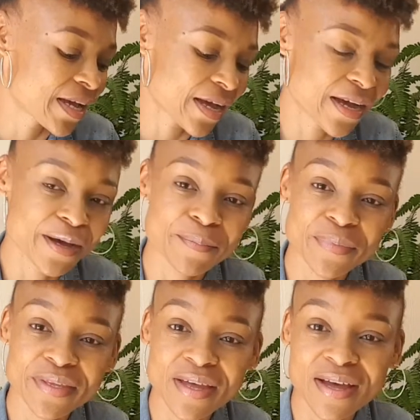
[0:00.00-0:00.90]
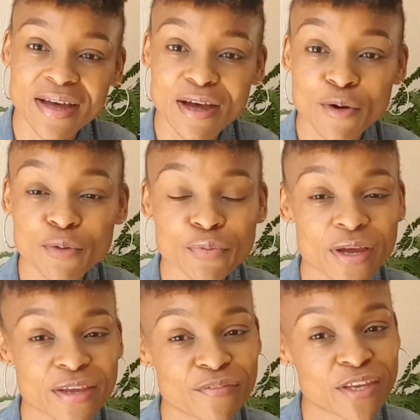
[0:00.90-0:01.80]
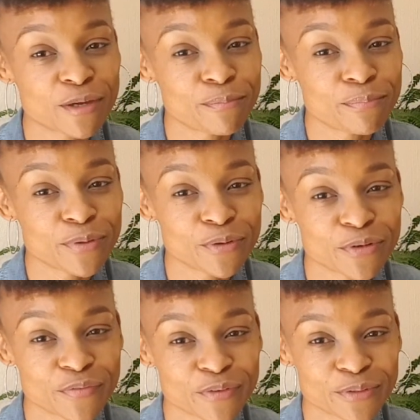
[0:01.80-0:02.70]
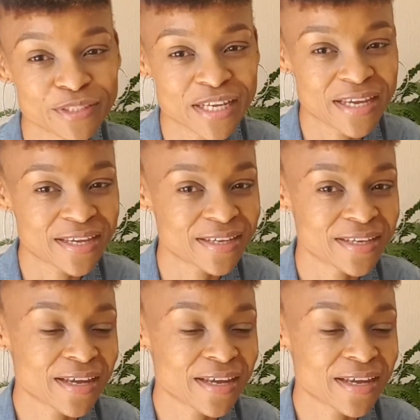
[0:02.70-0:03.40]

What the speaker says: I hope you're having a beautiful day.